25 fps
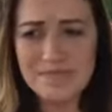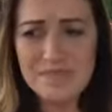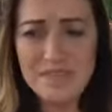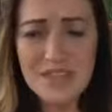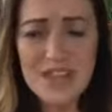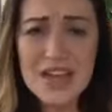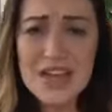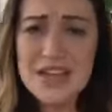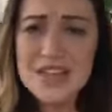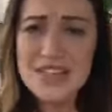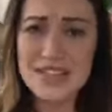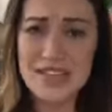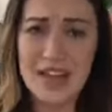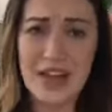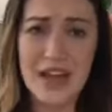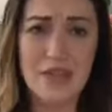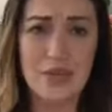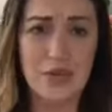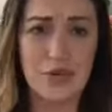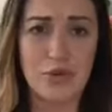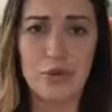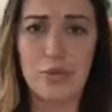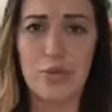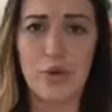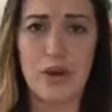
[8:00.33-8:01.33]
a death
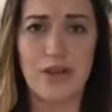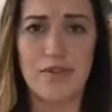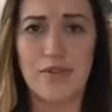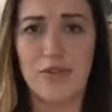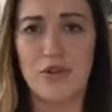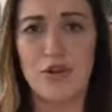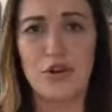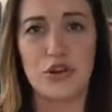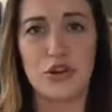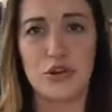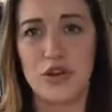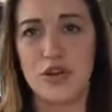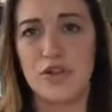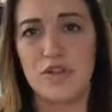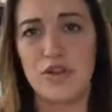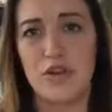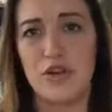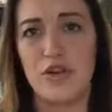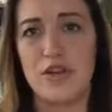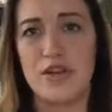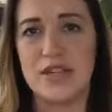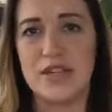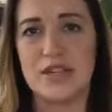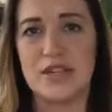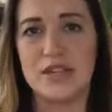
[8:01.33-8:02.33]
or whatever grief
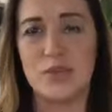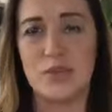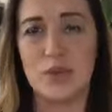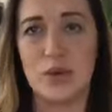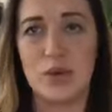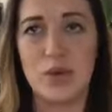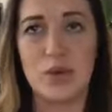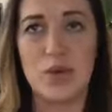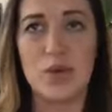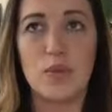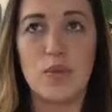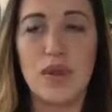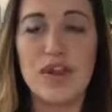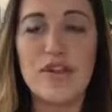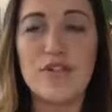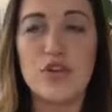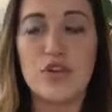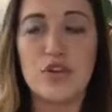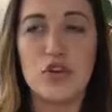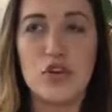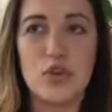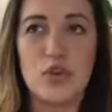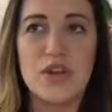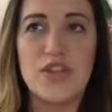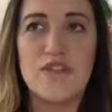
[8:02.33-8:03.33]
whatever
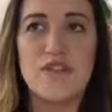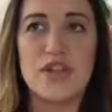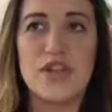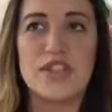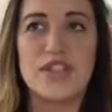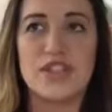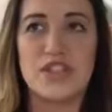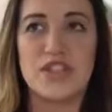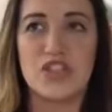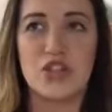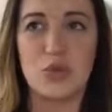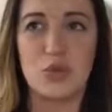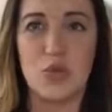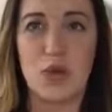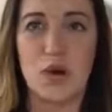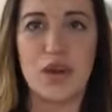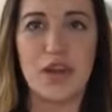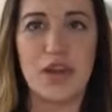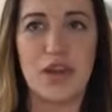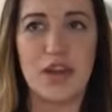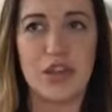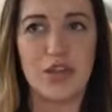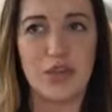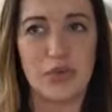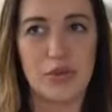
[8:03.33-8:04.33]
grief it is that you're
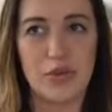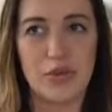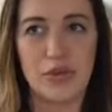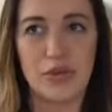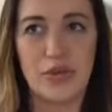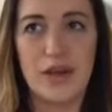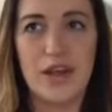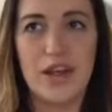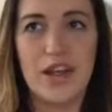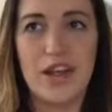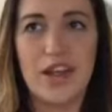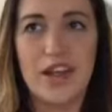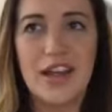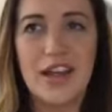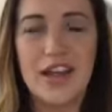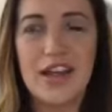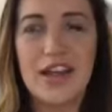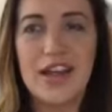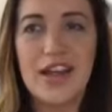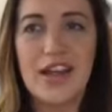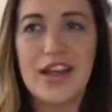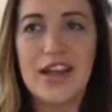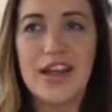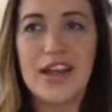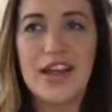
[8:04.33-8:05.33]
walking through.
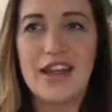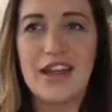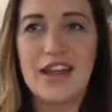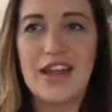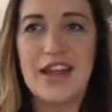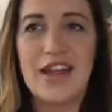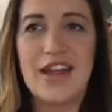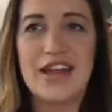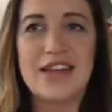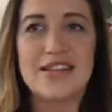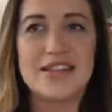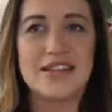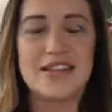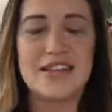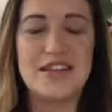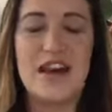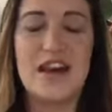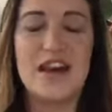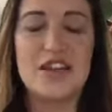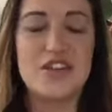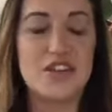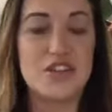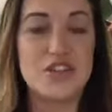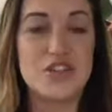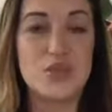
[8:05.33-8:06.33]
It's not
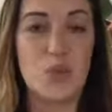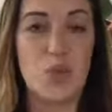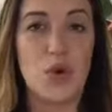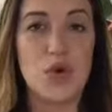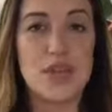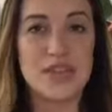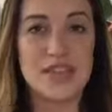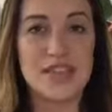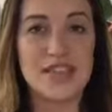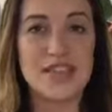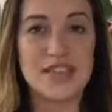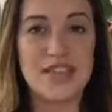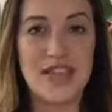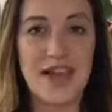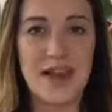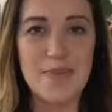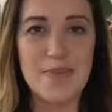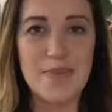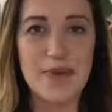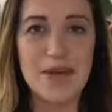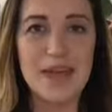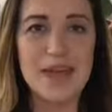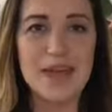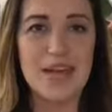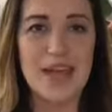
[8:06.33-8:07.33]
just one step.
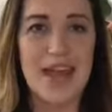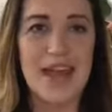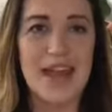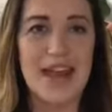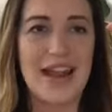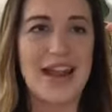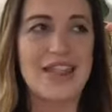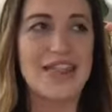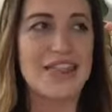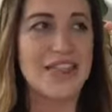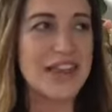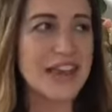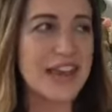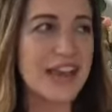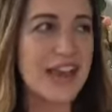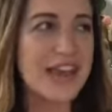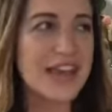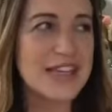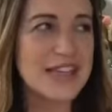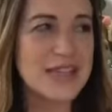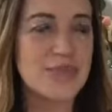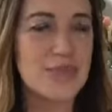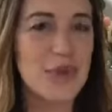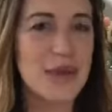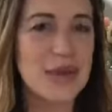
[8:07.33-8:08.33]
And I think I
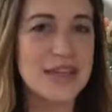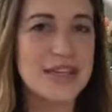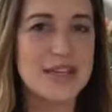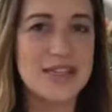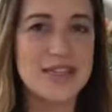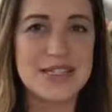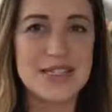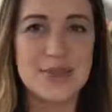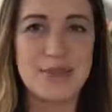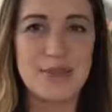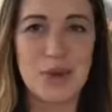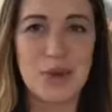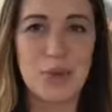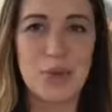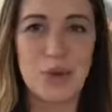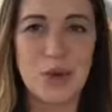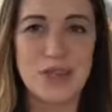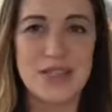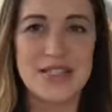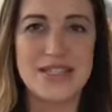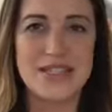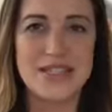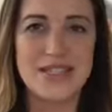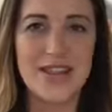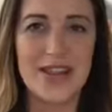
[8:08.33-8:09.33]
expected it to be
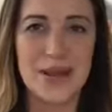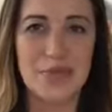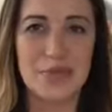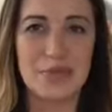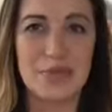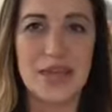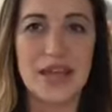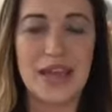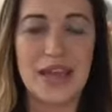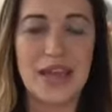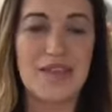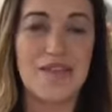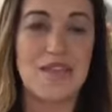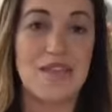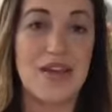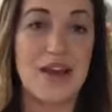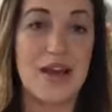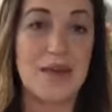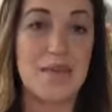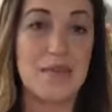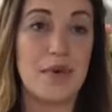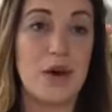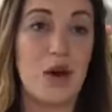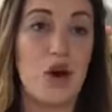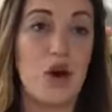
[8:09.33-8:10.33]
one step. Like, if
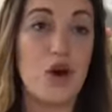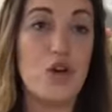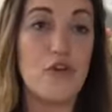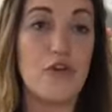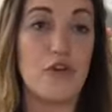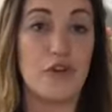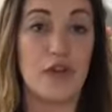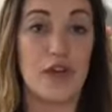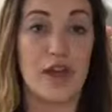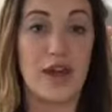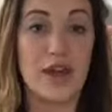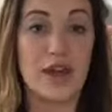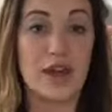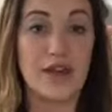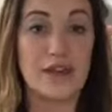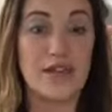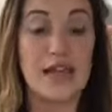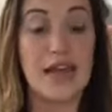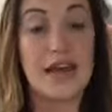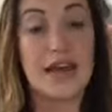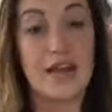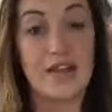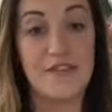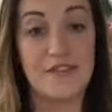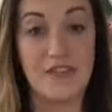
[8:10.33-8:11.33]
I'm over it,
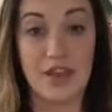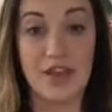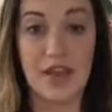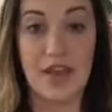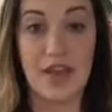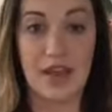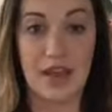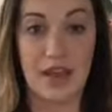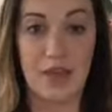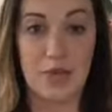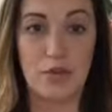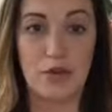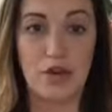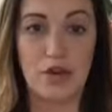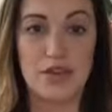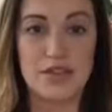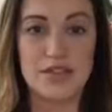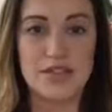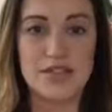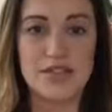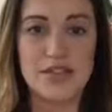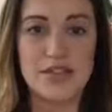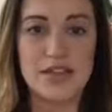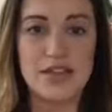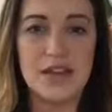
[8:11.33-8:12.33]
like I felt like I
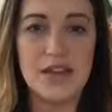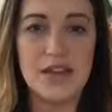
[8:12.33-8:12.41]
was,